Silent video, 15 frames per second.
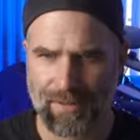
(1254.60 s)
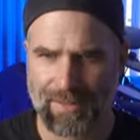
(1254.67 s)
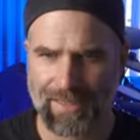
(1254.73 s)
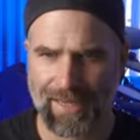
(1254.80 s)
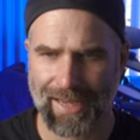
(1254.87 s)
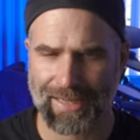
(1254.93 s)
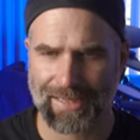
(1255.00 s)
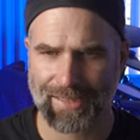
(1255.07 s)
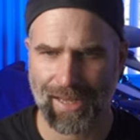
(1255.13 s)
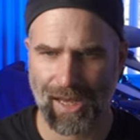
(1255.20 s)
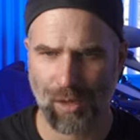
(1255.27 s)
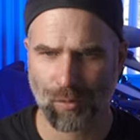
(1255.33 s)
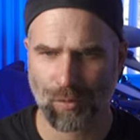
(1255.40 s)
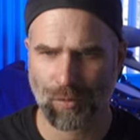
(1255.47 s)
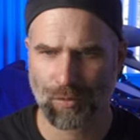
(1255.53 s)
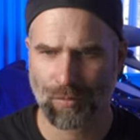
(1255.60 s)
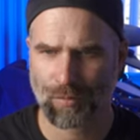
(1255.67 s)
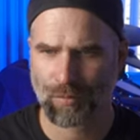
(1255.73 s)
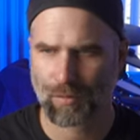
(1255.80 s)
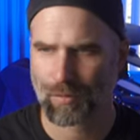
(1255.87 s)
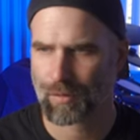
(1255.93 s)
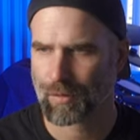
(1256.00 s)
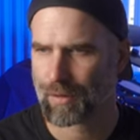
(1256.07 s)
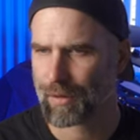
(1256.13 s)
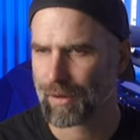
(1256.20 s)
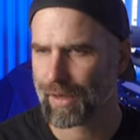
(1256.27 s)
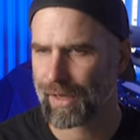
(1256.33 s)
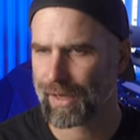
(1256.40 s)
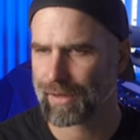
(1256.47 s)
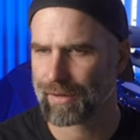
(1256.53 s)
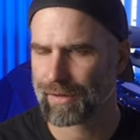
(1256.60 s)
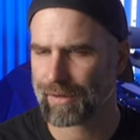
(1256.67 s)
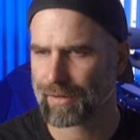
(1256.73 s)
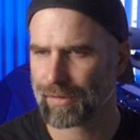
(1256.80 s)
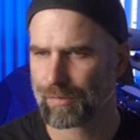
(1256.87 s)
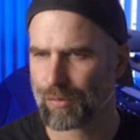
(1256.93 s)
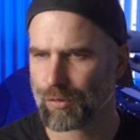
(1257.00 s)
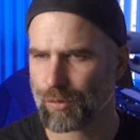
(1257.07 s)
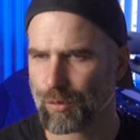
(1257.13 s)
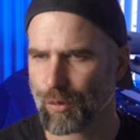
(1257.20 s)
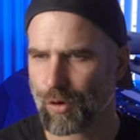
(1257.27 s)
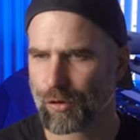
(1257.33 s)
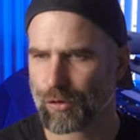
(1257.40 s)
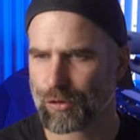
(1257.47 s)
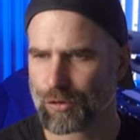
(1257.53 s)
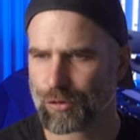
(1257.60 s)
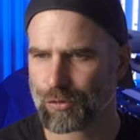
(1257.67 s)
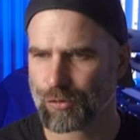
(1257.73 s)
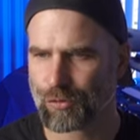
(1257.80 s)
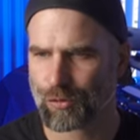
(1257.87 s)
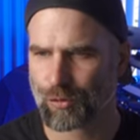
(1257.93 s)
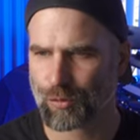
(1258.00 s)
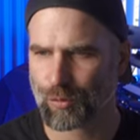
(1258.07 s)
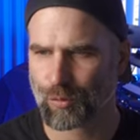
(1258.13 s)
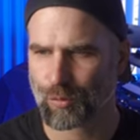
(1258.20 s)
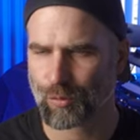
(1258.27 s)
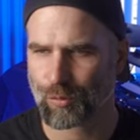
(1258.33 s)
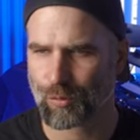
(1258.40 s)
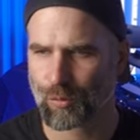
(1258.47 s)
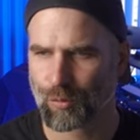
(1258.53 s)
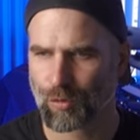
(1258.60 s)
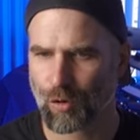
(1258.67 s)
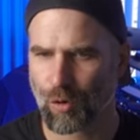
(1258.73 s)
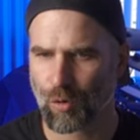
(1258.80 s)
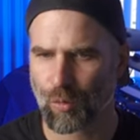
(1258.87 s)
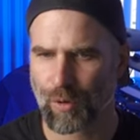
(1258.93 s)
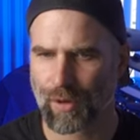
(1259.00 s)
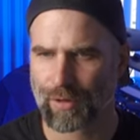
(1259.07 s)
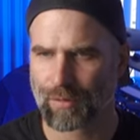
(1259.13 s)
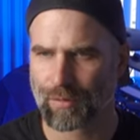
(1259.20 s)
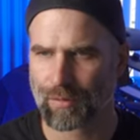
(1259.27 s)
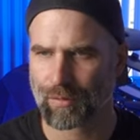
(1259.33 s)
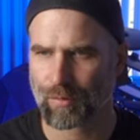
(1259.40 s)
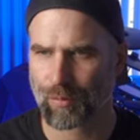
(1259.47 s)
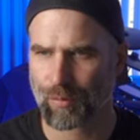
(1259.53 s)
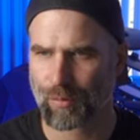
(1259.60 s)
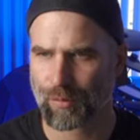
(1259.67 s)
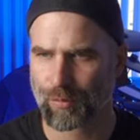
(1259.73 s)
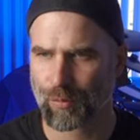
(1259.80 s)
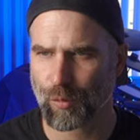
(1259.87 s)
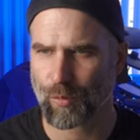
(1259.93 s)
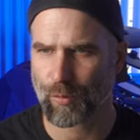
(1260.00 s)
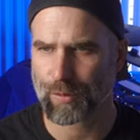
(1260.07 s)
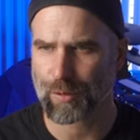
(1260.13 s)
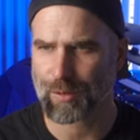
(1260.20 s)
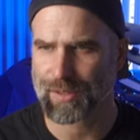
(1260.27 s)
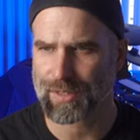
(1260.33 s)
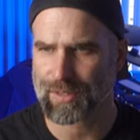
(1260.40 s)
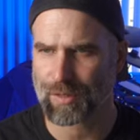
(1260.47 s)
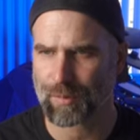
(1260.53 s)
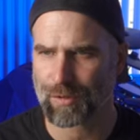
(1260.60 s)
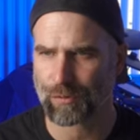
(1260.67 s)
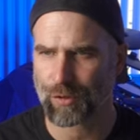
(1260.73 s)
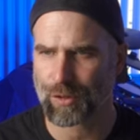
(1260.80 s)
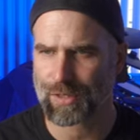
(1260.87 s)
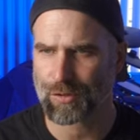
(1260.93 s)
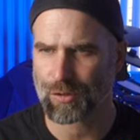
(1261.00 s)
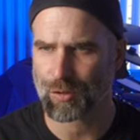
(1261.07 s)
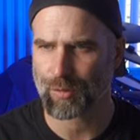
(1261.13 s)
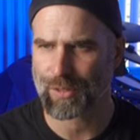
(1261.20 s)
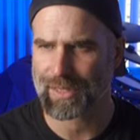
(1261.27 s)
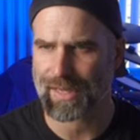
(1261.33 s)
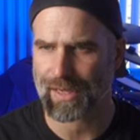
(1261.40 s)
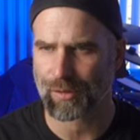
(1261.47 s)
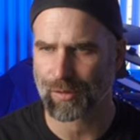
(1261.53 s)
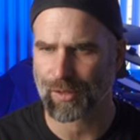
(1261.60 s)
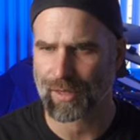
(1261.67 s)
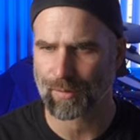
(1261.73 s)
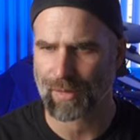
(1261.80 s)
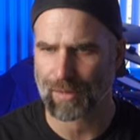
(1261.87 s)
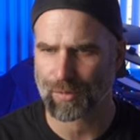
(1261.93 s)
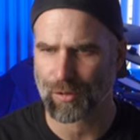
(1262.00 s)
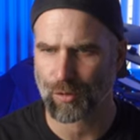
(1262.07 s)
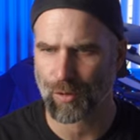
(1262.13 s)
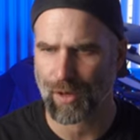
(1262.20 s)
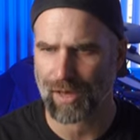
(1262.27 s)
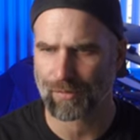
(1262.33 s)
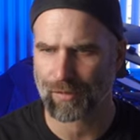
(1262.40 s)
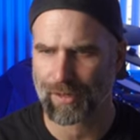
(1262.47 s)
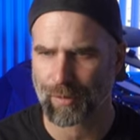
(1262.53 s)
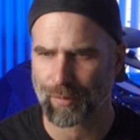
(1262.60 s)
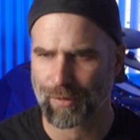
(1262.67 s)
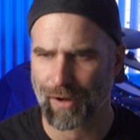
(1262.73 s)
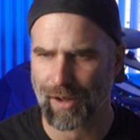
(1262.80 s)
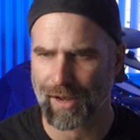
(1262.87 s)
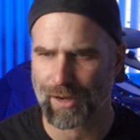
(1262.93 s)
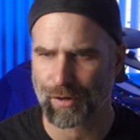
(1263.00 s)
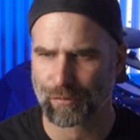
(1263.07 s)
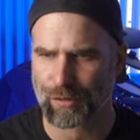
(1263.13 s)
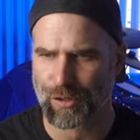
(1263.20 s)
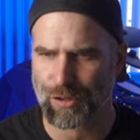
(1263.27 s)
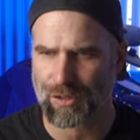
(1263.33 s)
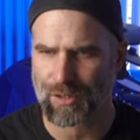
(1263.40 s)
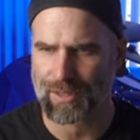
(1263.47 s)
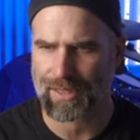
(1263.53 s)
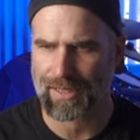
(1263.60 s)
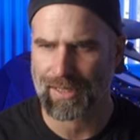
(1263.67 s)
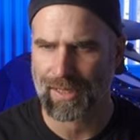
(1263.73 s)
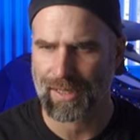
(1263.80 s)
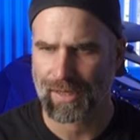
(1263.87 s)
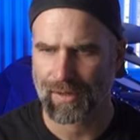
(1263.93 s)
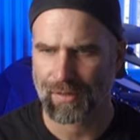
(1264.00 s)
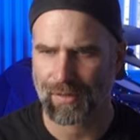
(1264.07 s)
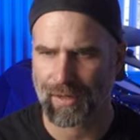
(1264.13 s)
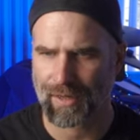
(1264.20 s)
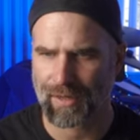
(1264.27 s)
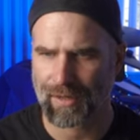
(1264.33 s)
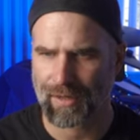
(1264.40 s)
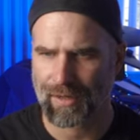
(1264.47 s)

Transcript: scaled down, and uh, you are good to go and brewing with your system. If you need to tweak anything, maybe you have a little bit higher efficiency than